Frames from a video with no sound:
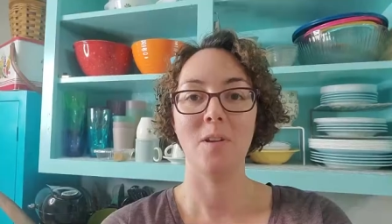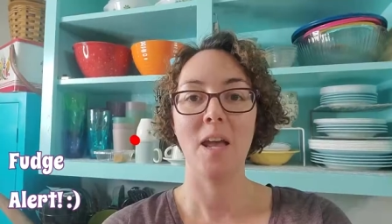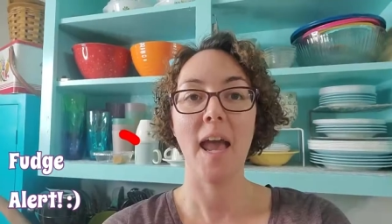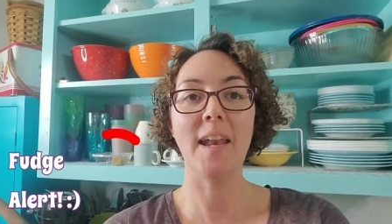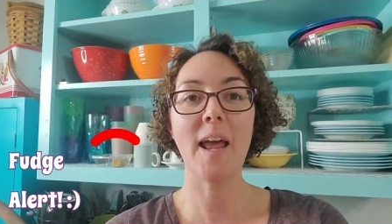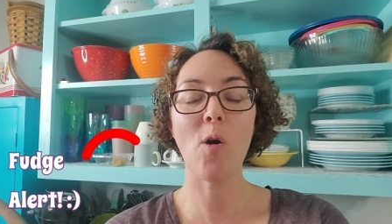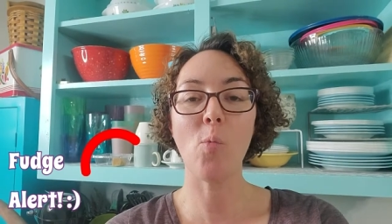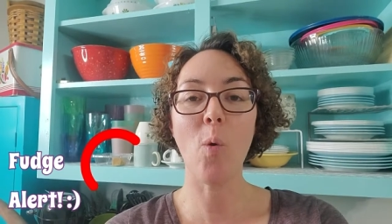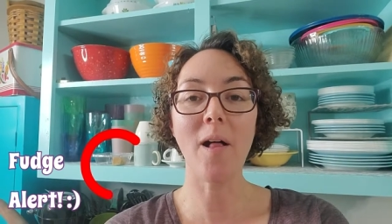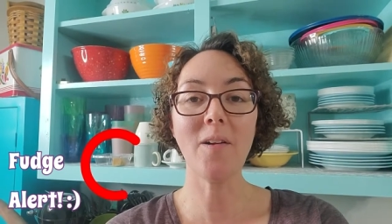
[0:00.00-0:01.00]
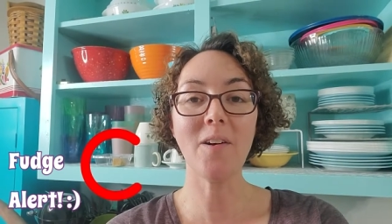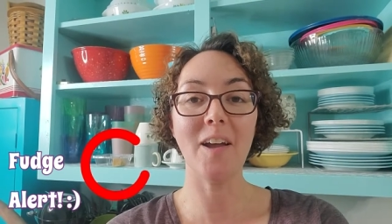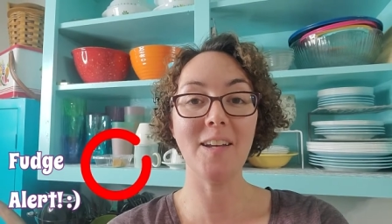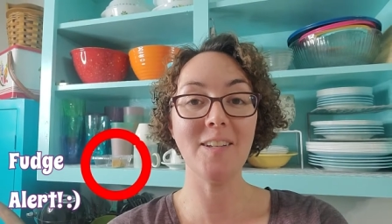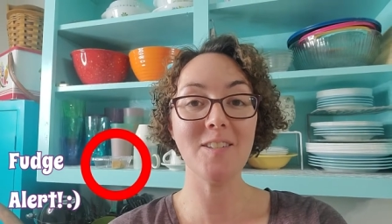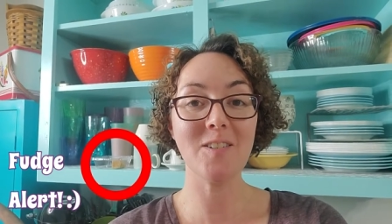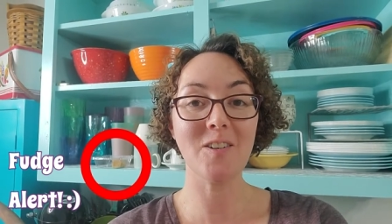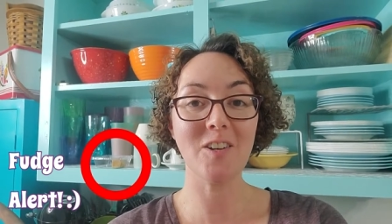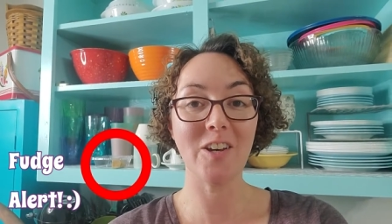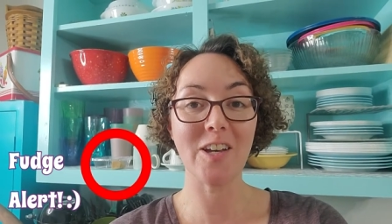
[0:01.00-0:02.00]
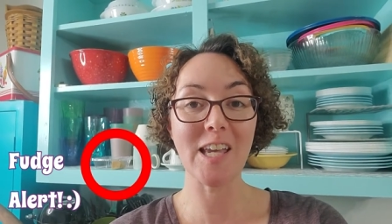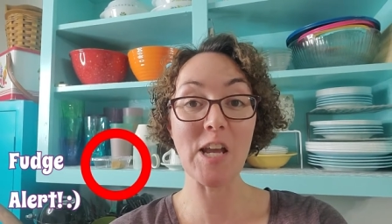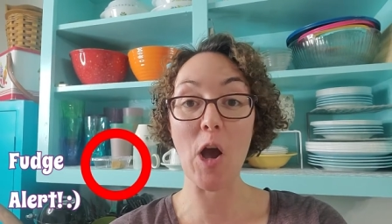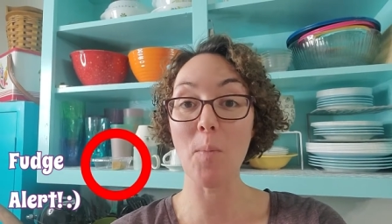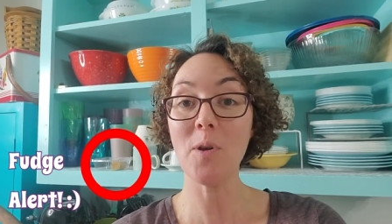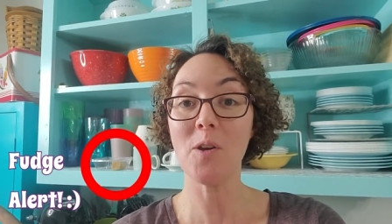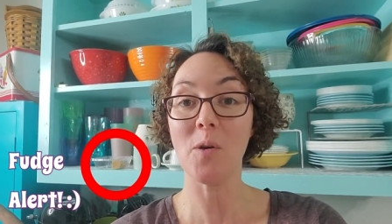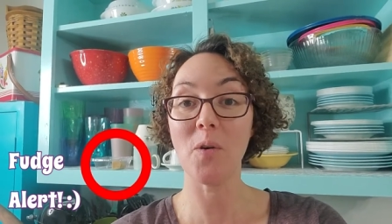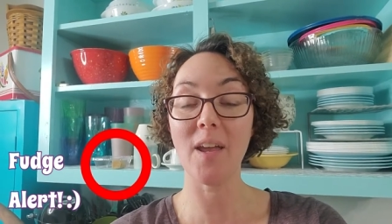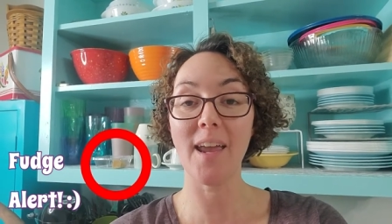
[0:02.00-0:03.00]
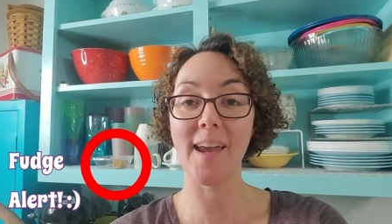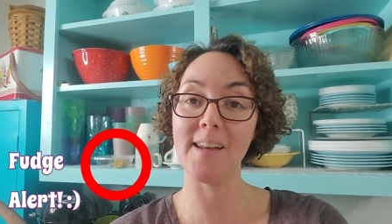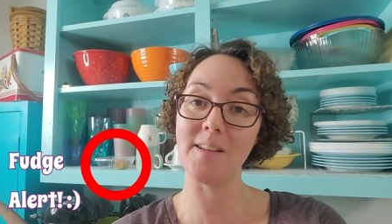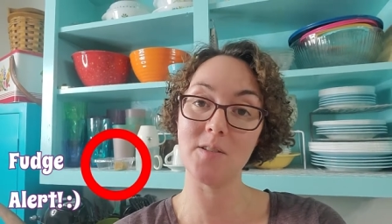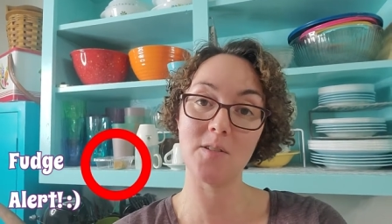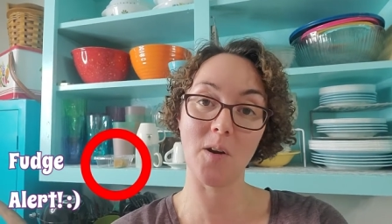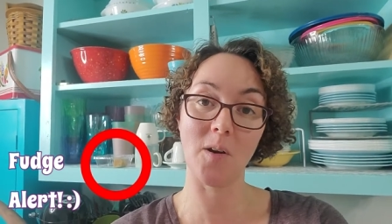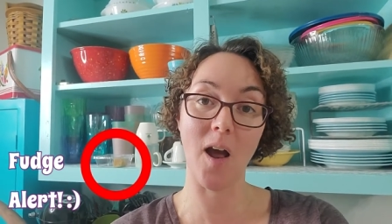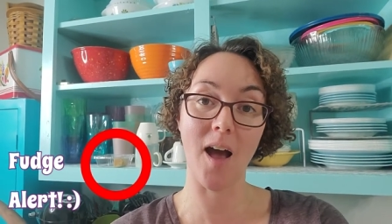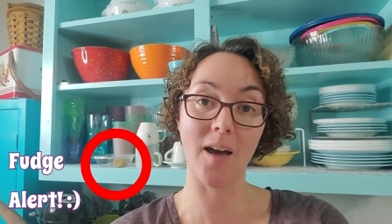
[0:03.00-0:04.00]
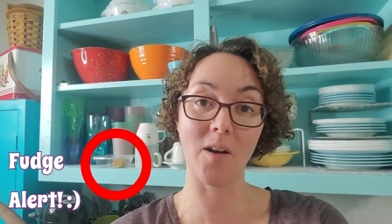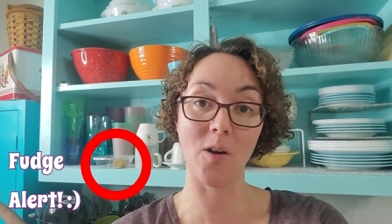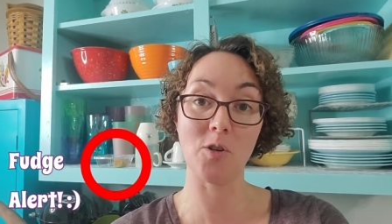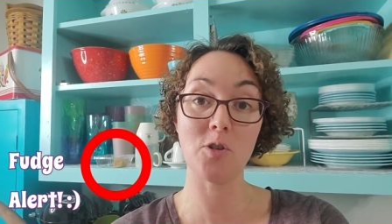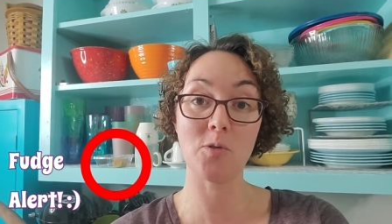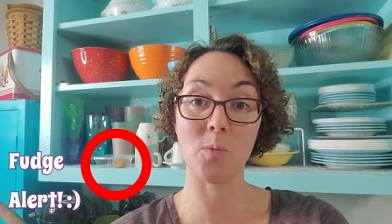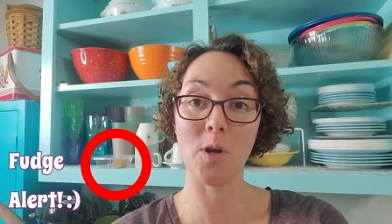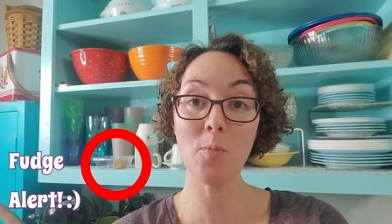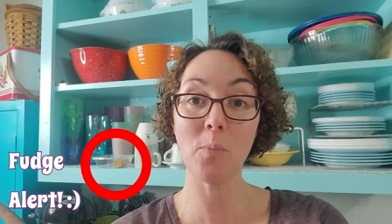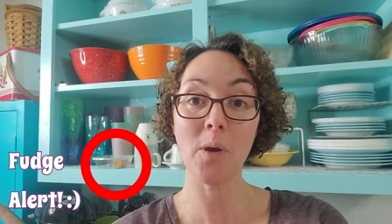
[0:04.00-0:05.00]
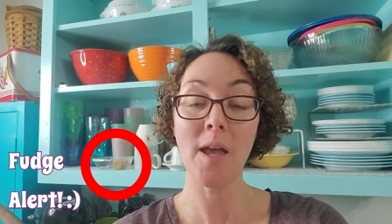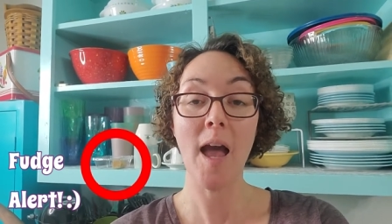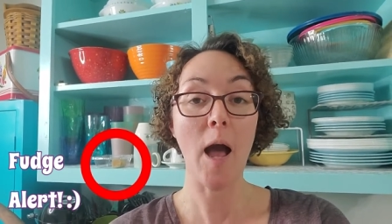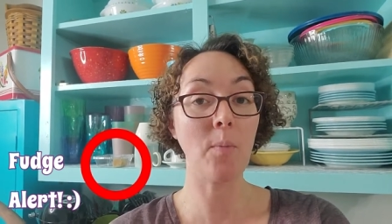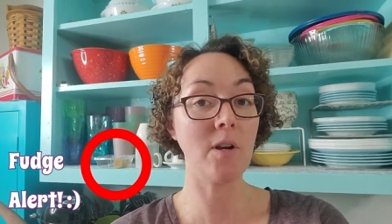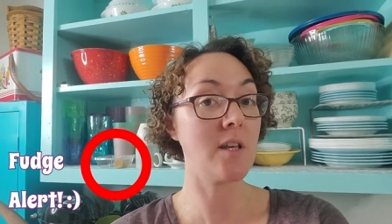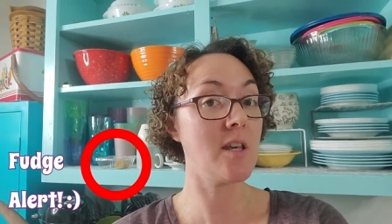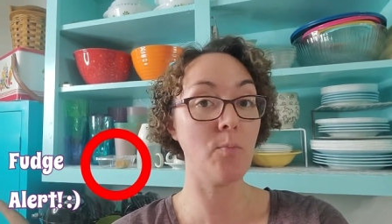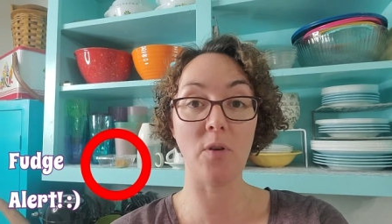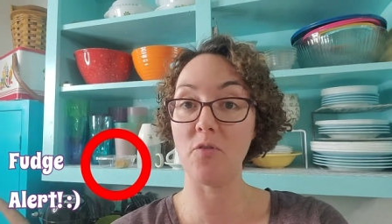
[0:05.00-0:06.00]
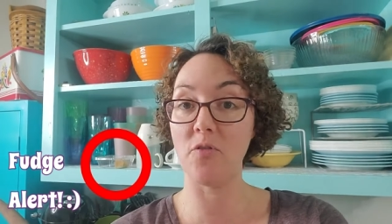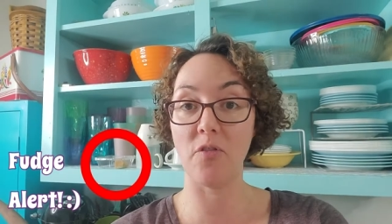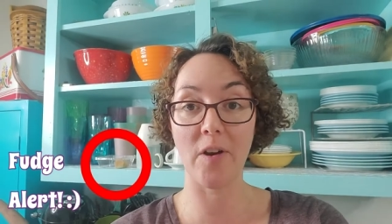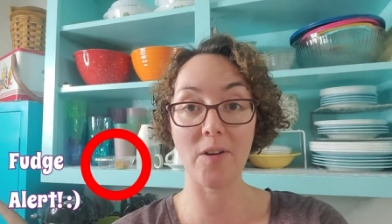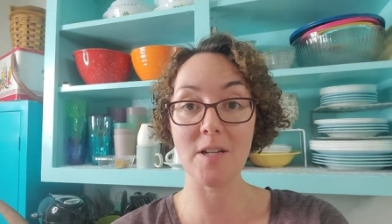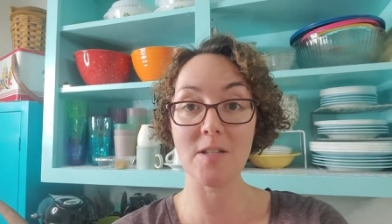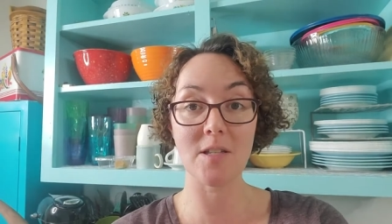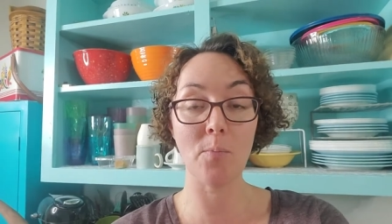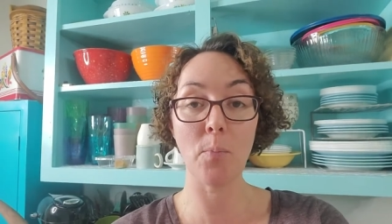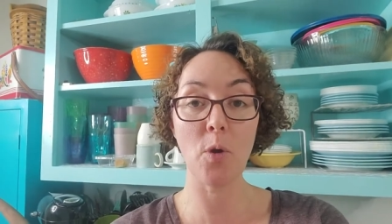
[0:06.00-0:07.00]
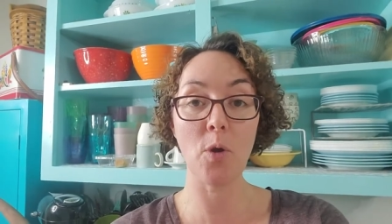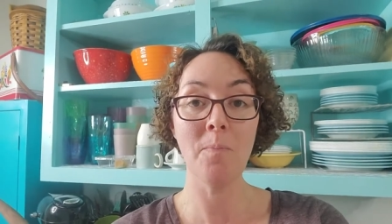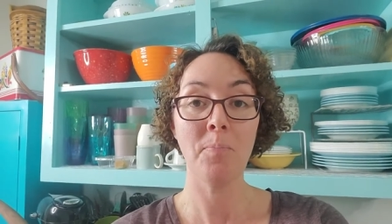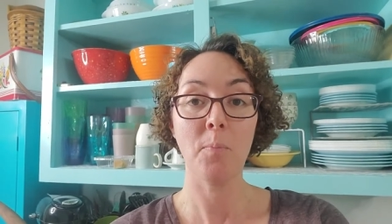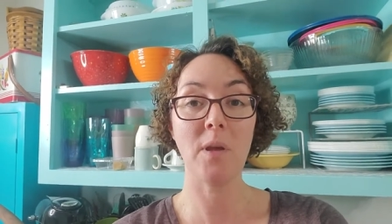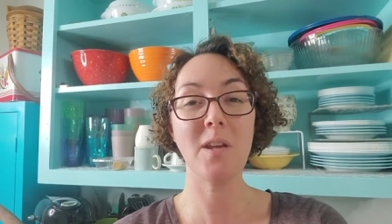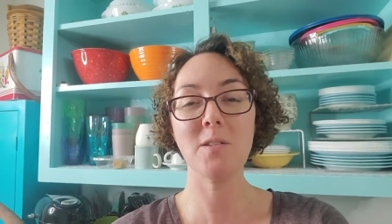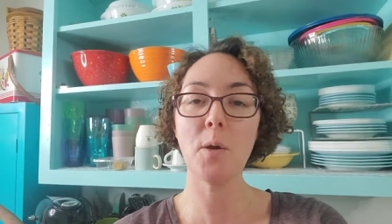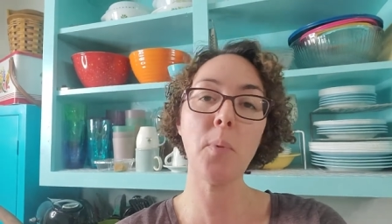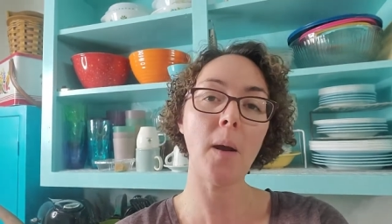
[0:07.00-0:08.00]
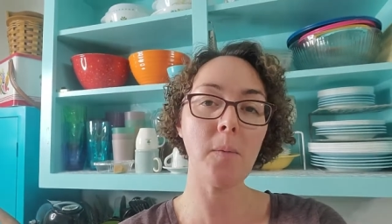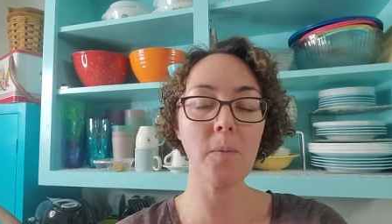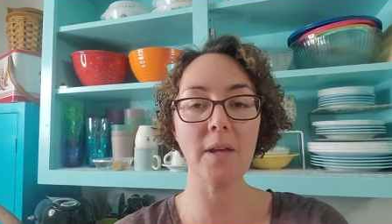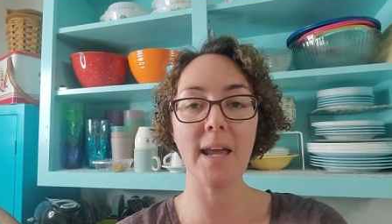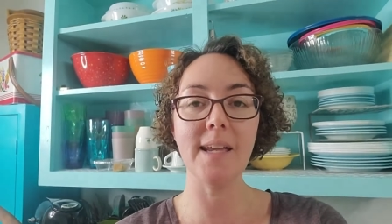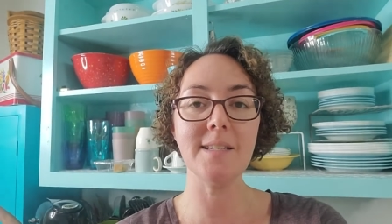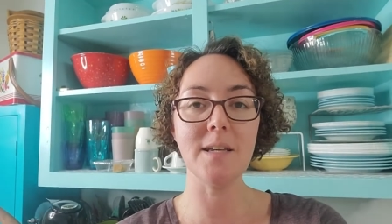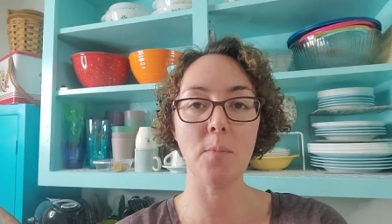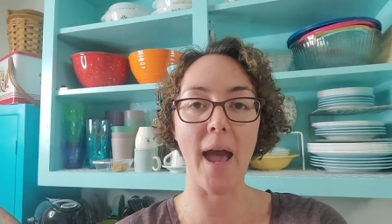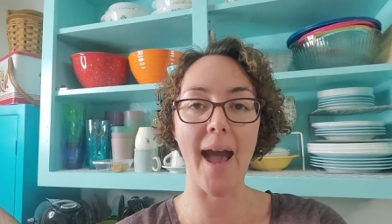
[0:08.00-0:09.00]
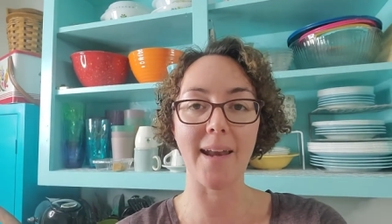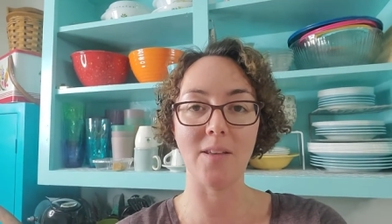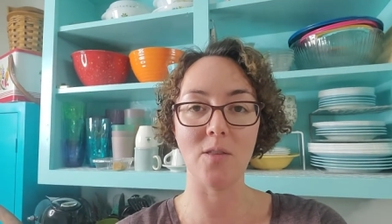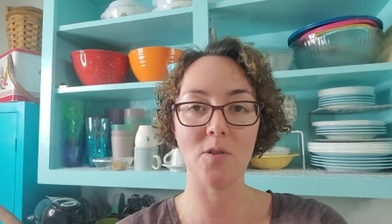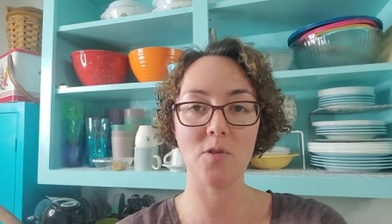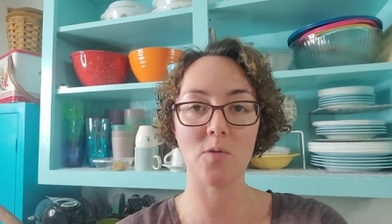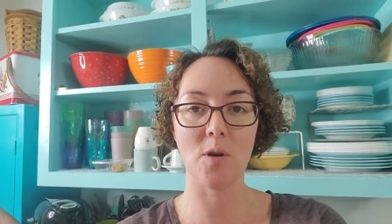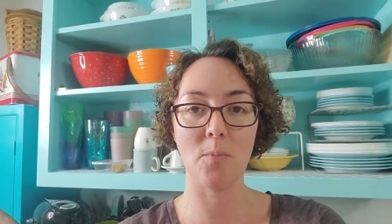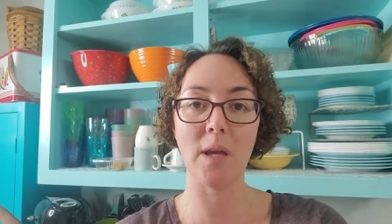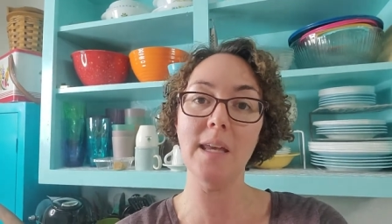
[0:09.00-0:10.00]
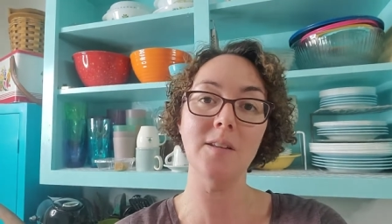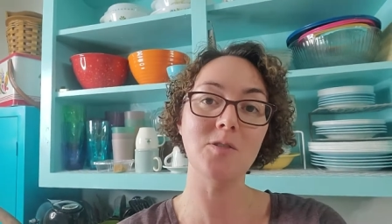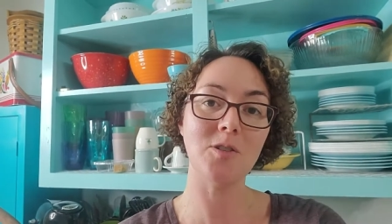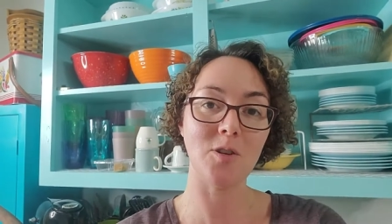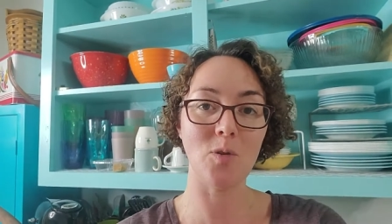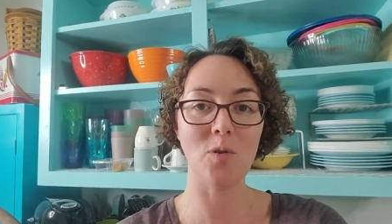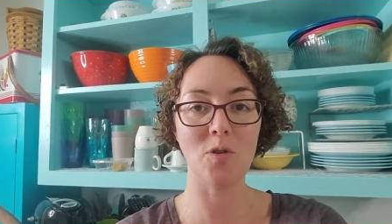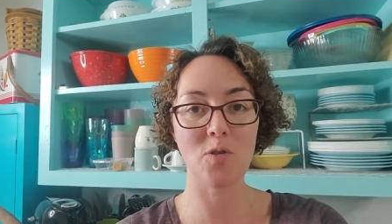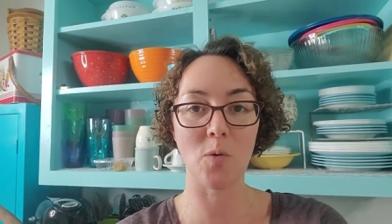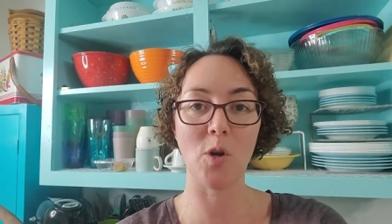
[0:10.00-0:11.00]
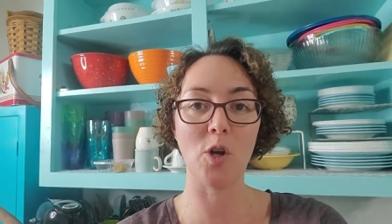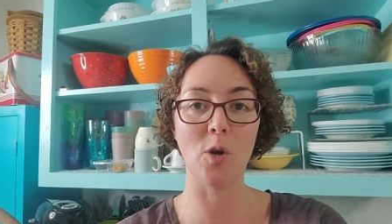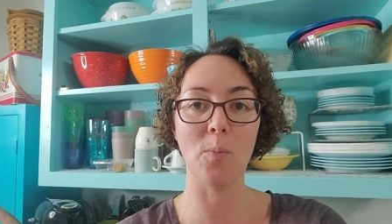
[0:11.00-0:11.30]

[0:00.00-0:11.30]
And now while our onions are cooking, I'm gonna go ahead and start on our shrimp. I'm gonna keep it very simple because I'll probably end up adding the shrimp into the sorghum